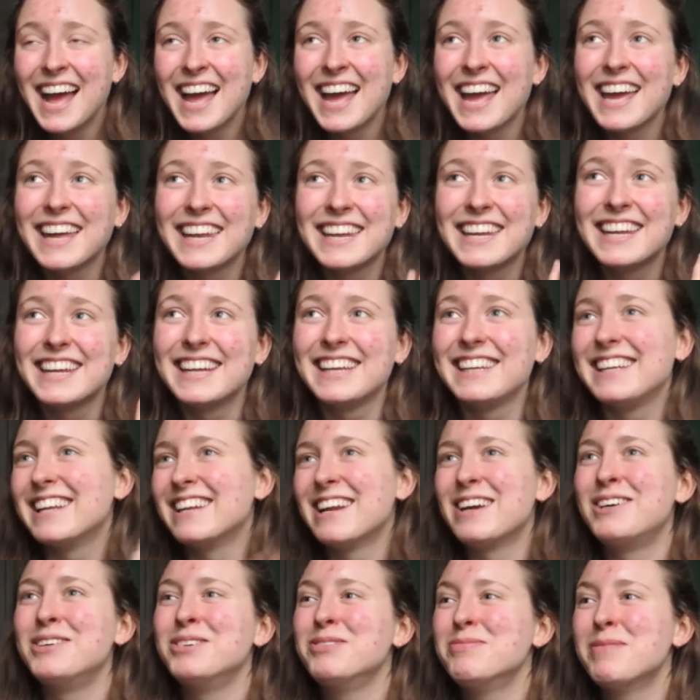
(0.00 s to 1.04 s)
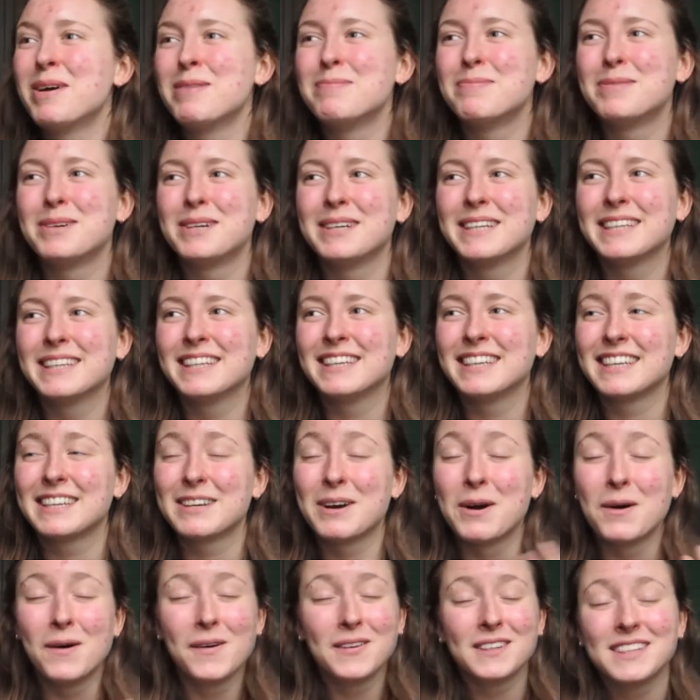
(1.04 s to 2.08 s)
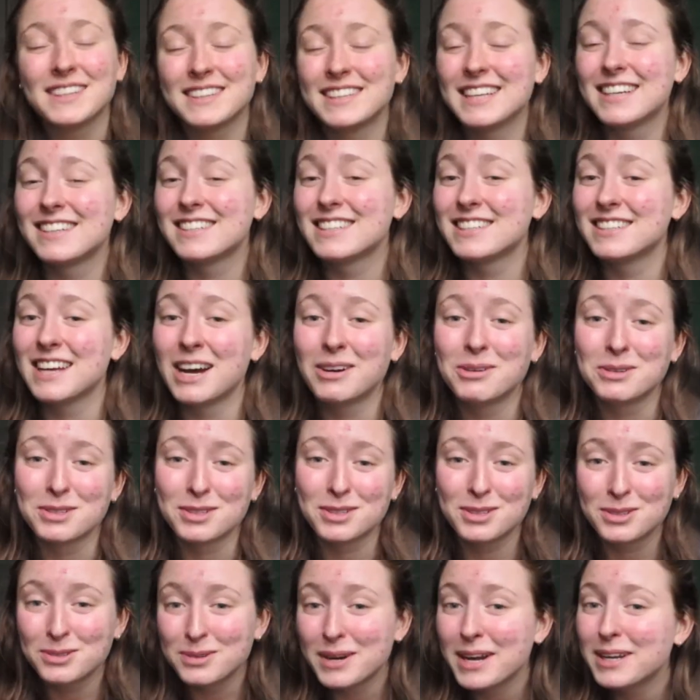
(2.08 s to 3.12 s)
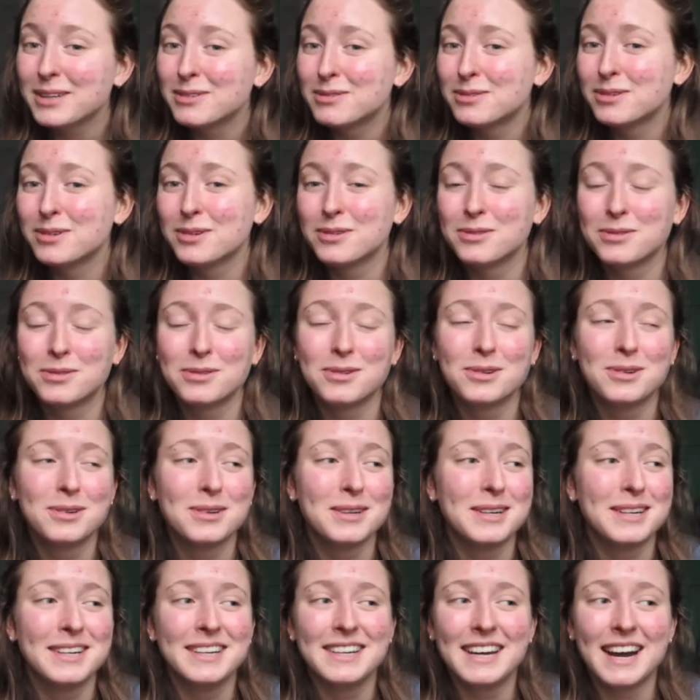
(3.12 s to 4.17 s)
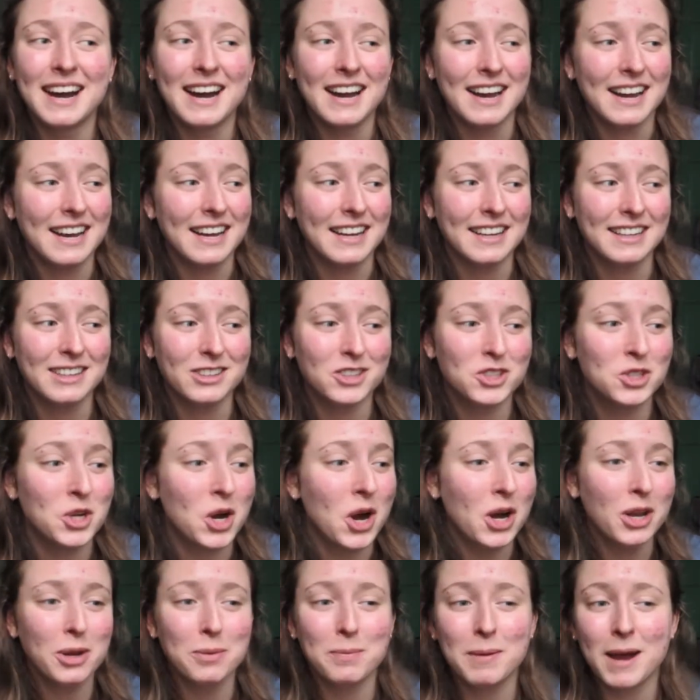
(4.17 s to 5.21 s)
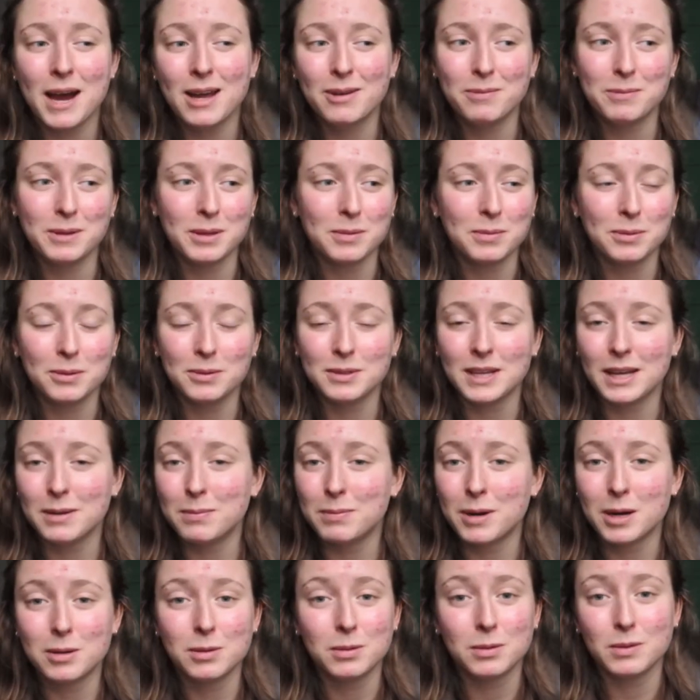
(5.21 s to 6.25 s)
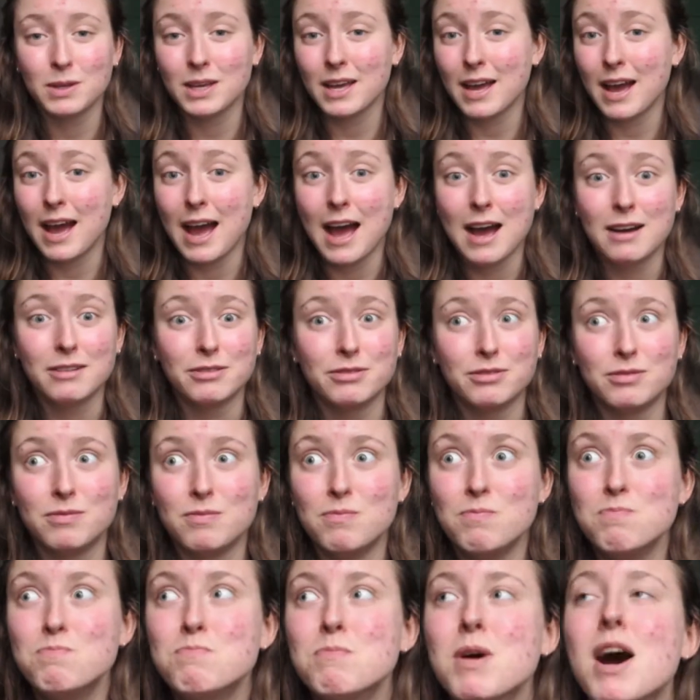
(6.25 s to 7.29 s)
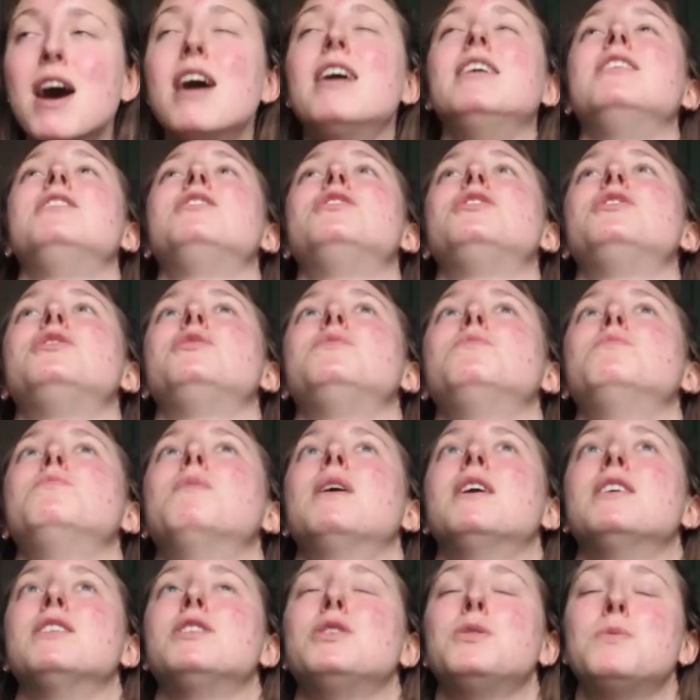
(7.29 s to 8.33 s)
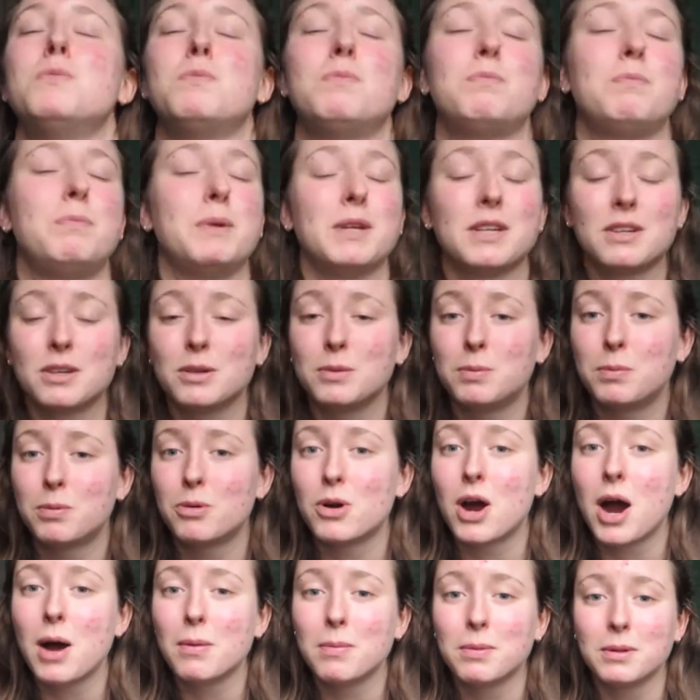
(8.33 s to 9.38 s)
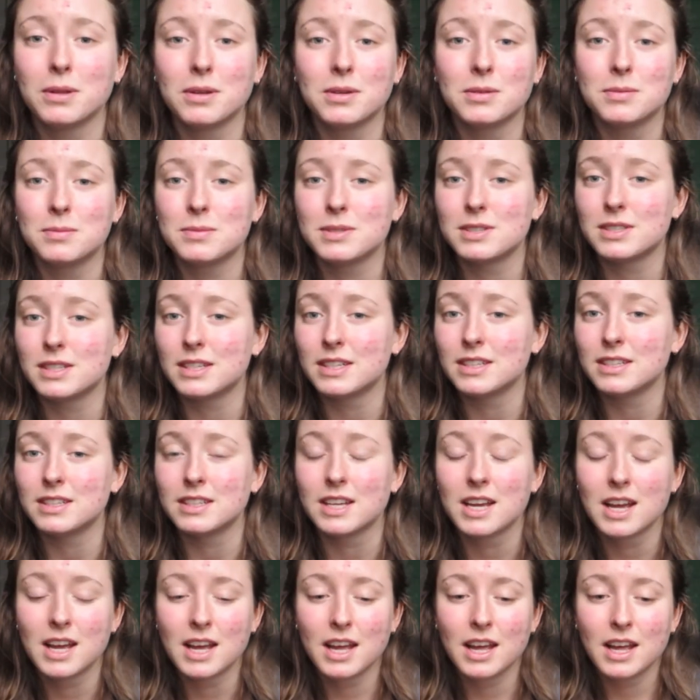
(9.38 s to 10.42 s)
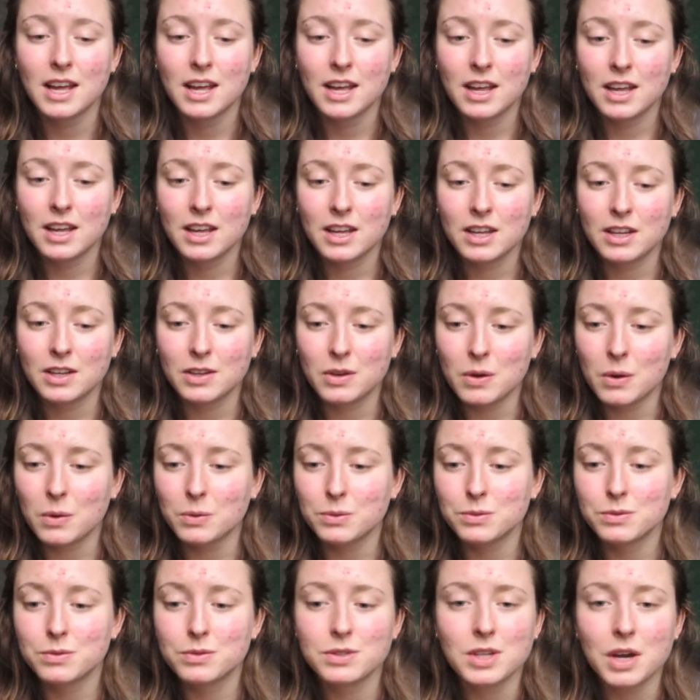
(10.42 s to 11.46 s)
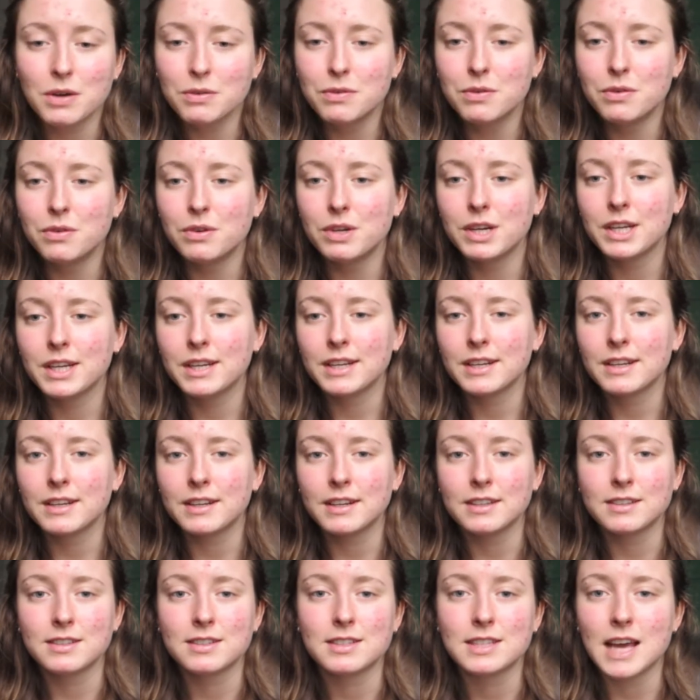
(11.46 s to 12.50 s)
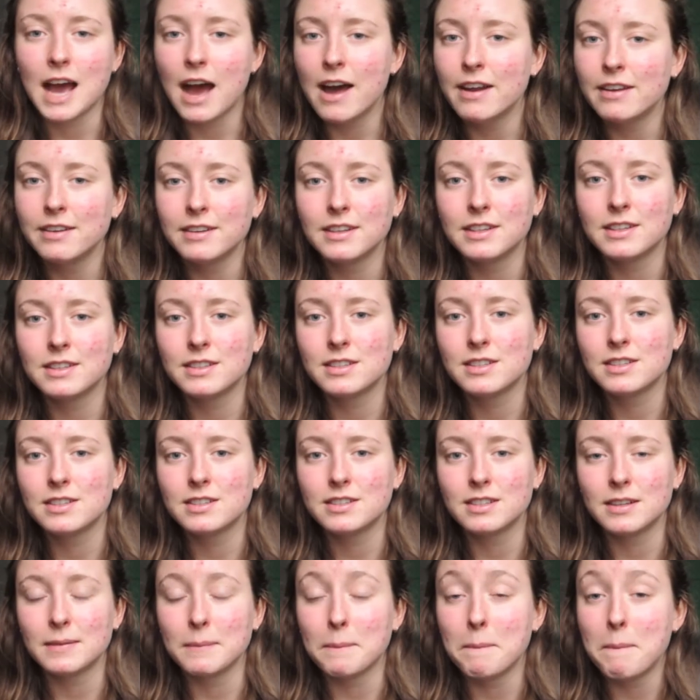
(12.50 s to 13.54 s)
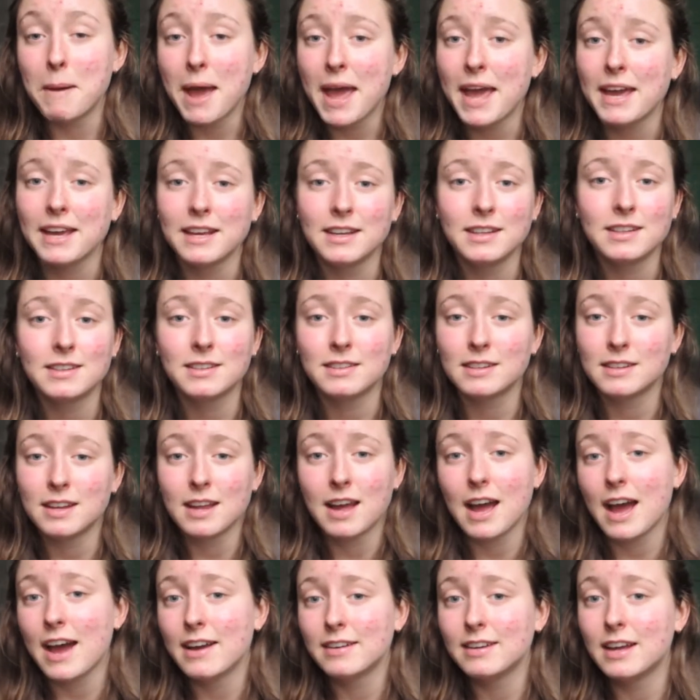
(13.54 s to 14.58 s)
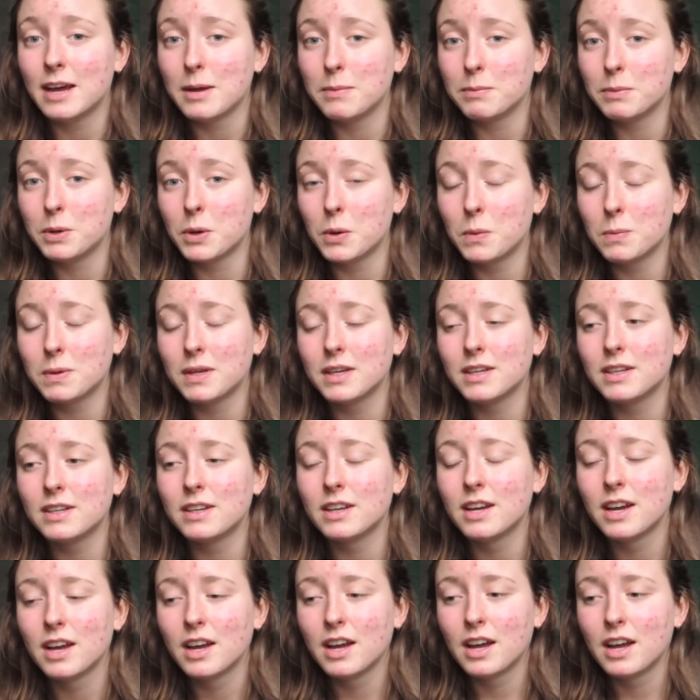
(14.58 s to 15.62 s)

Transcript: And then I remembered, like, all the things that I was grateful for. I thought about people that probably have much, much bigger problems and, you know, suffering and sadness and pain at that moment.